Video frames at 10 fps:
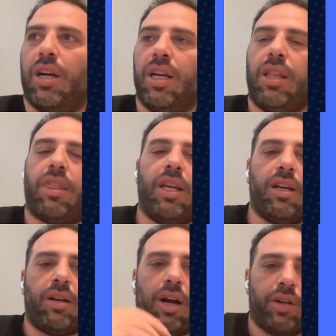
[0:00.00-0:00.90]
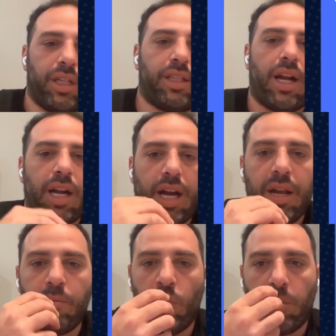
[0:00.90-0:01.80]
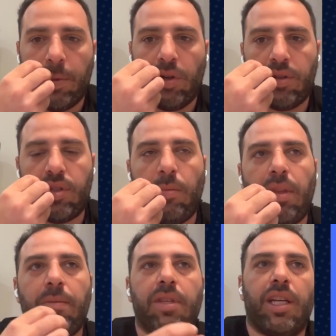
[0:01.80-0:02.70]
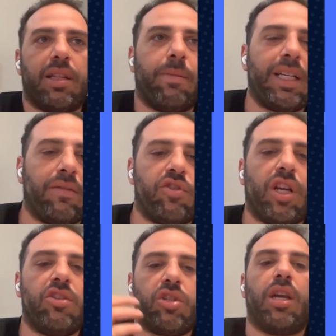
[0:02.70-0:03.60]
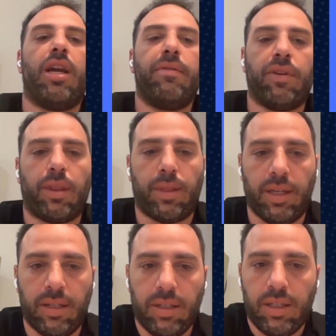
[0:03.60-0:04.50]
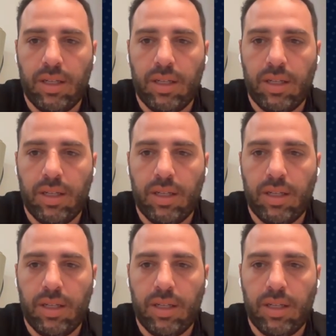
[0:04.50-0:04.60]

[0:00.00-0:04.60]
rethink our entire runbook because sometimes it might have changed everything.